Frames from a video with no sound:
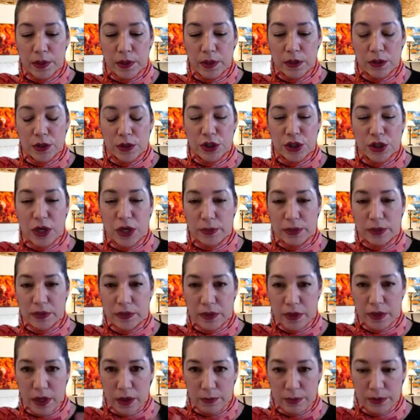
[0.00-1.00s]
shopping the
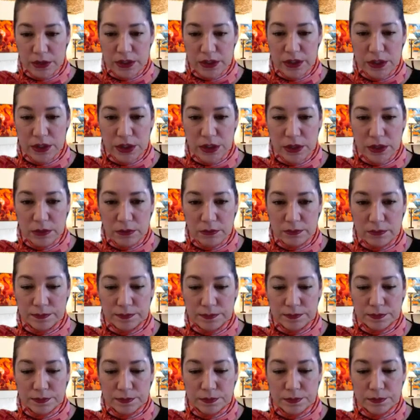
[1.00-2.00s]
competition,
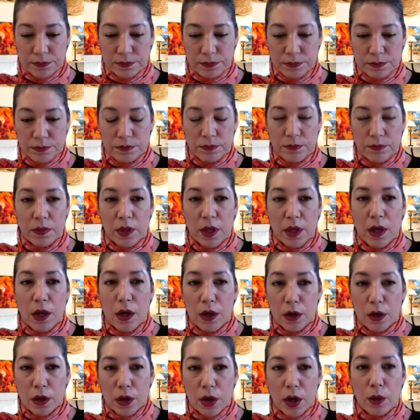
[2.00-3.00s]

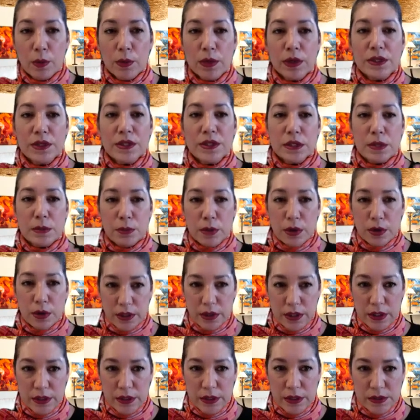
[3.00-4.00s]
going to the
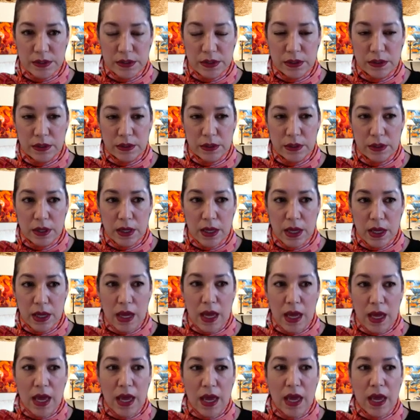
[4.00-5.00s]
markets,
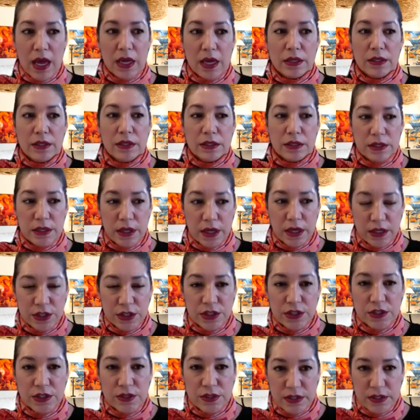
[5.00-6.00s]
and
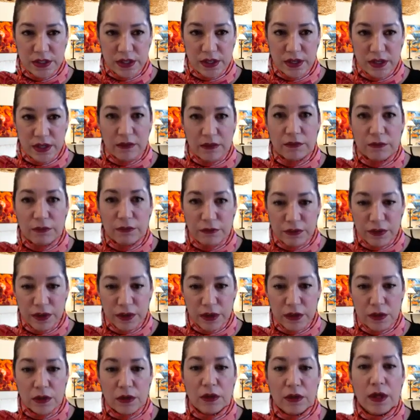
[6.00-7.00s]
touch, see,
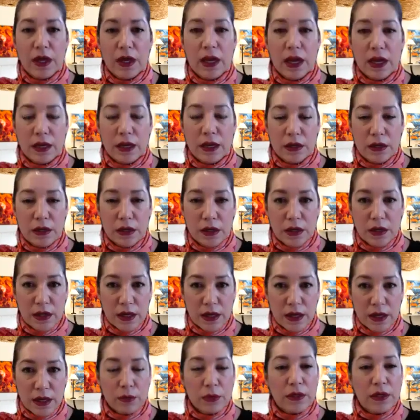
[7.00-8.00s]
feel, and
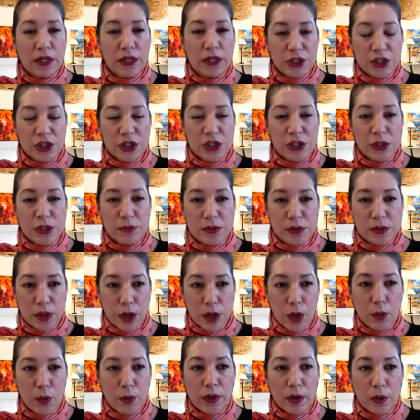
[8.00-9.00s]
get relationships
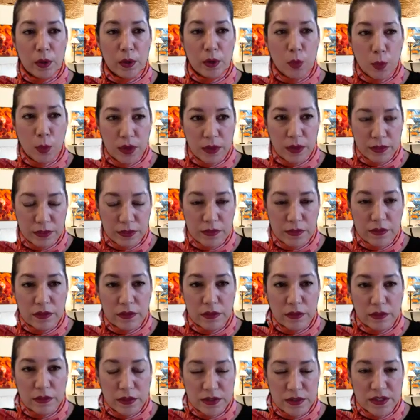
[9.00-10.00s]
going with
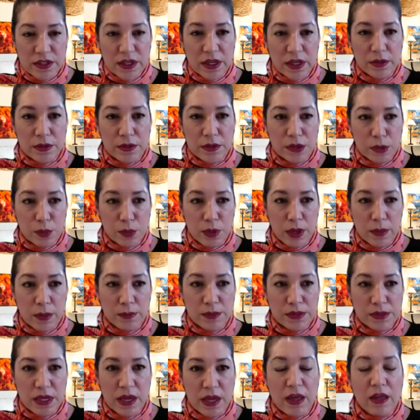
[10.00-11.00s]
the sales
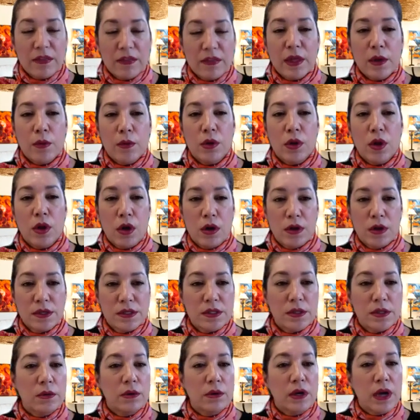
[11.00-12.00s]
reps. They will
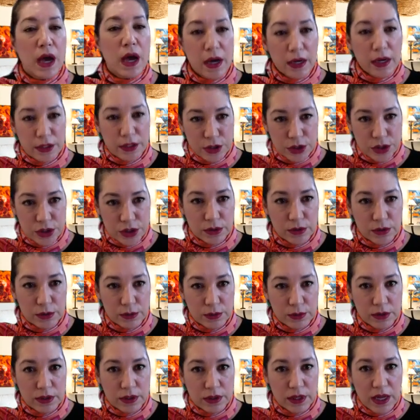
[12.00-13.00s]
also guide you
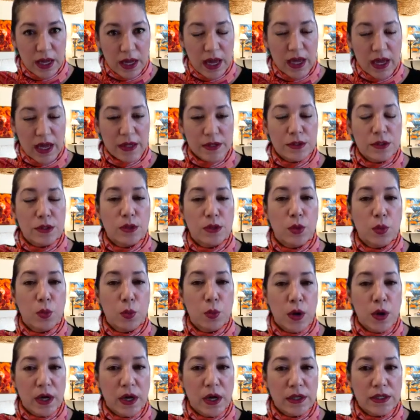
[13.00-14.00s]
as to
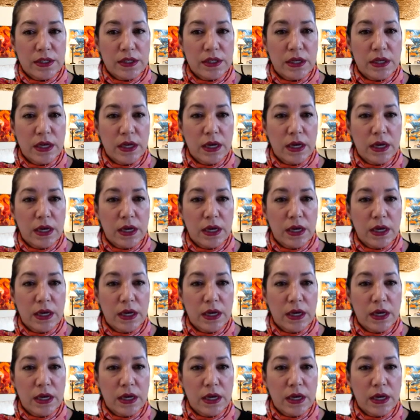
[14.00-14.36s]
what